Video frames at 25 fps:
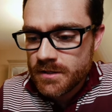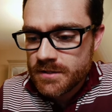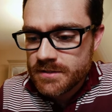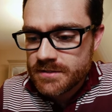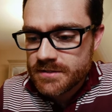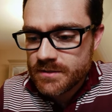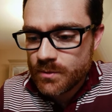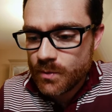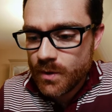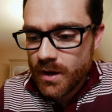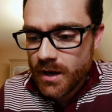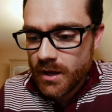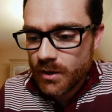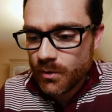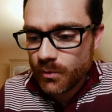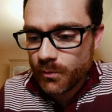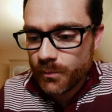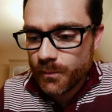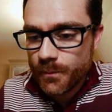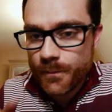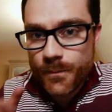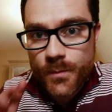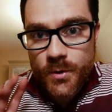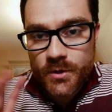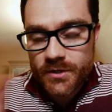So
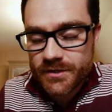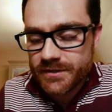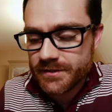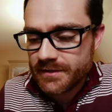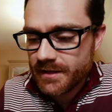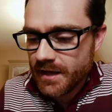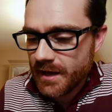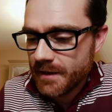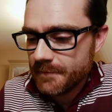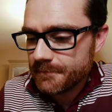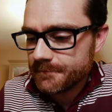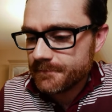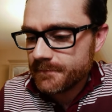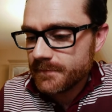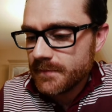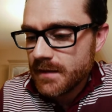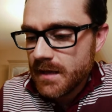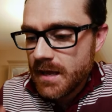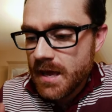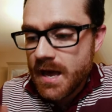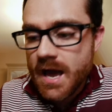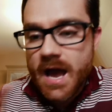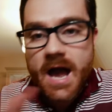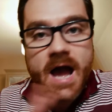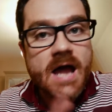I'll put it to that,
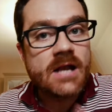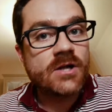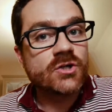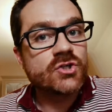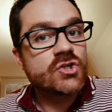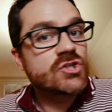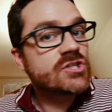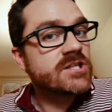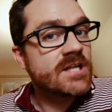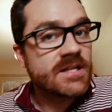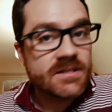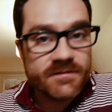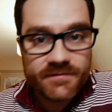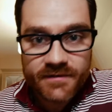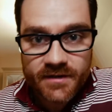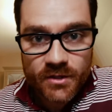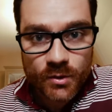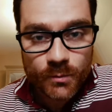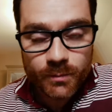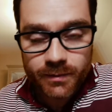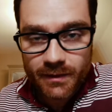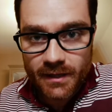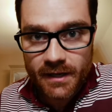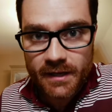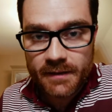and I'll just let the
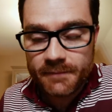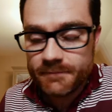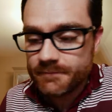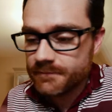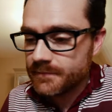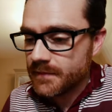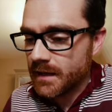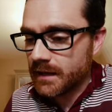video play.